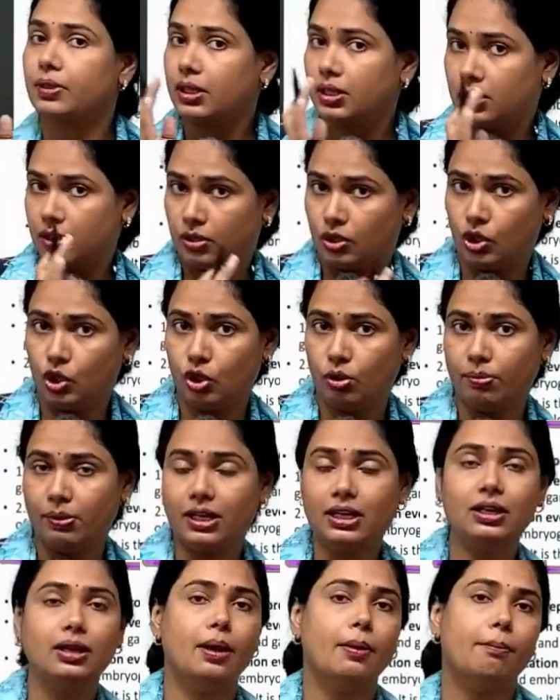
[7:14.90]
human,
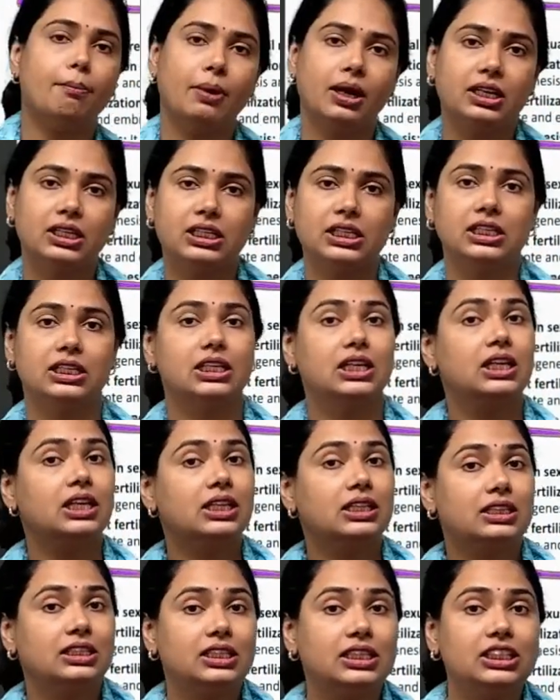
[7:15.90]
monkey,
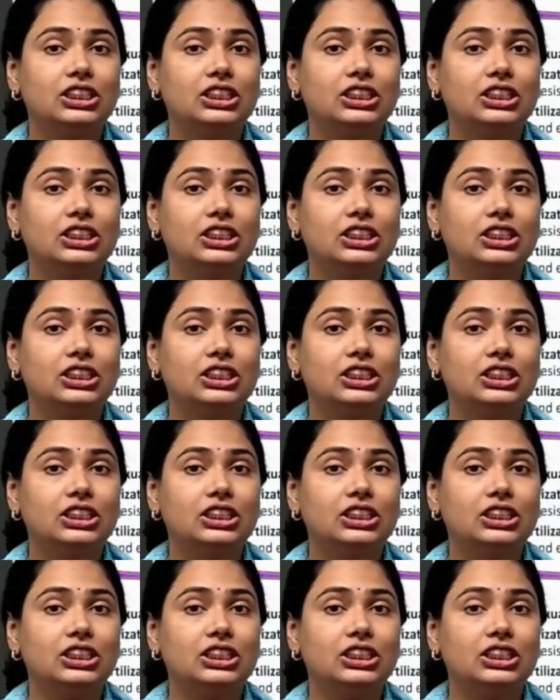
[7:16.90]
these